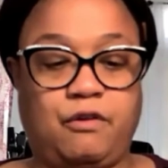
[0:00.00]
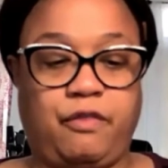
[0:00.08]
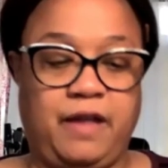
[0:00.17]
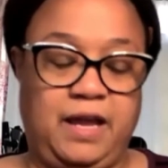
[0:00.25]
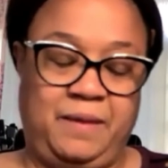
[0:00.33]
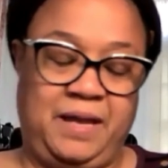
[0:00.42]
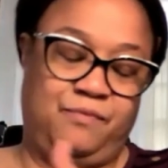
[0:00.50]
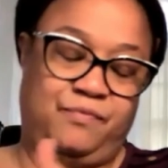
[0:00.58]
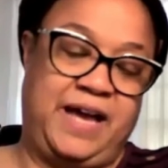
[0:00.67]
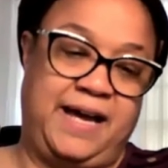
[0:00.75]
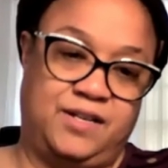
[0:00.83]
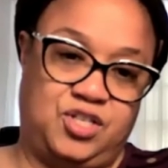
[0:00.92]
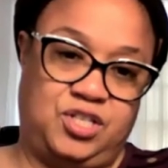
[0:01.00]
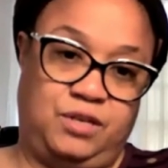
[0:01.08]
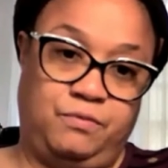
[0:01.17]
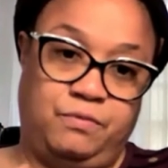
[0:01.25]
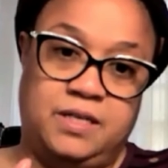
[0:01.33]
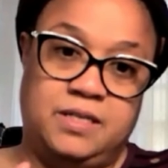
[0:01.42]
claiming that
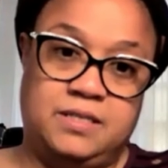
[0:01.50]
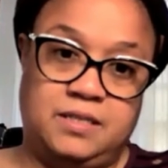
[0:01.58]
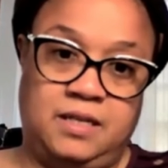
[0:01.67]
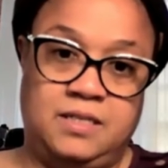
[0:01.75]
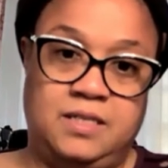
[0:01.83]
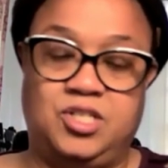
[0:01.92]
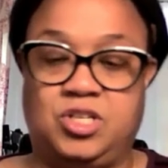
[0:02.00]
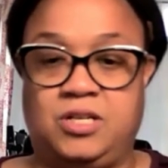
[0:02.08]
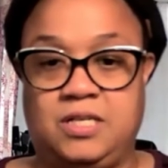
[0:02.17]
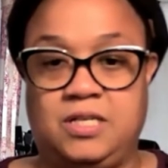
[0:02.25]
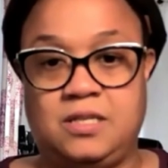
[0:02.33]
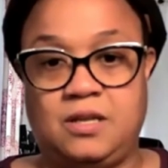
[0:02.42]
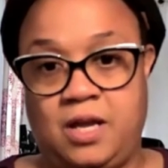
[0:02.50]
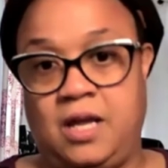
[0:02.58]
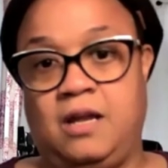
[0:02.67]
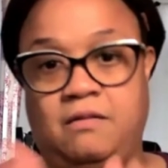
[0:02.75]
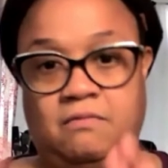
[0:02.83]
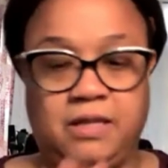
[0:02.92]
she was Indigenous
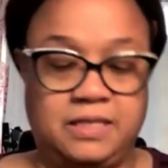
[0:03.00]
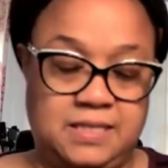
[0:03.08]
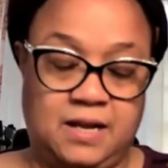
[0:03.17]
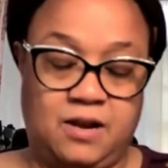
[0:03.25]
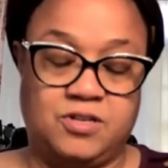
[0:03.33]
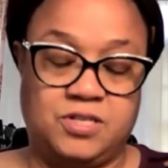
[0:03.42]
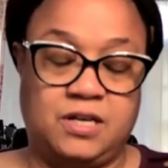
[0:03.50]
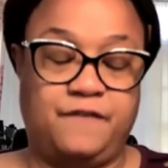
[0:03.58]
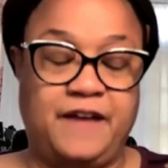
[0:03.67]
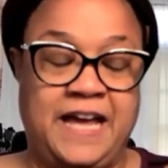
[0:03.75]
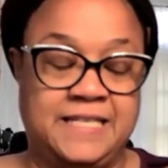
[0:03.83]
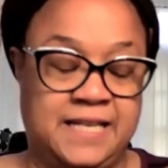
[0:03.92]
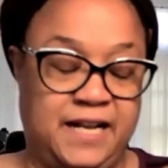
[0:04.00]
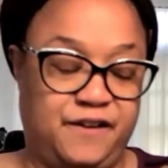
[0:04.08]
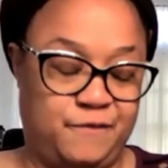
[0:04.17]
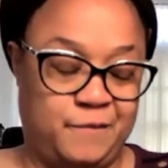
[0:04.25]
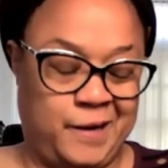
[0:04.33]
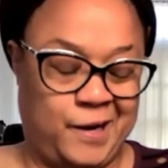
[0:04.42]
and listing herself as
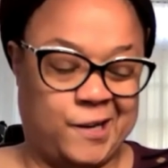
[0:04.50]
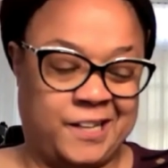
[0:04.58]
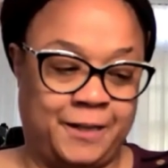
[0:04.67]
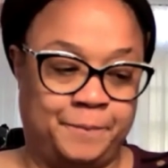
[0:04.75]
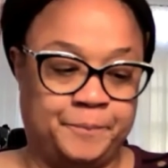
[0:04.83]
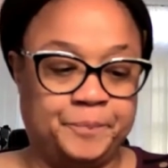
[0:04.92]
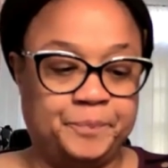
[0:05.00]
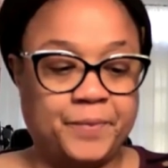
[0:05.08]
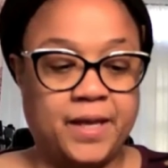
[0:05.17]
Native American.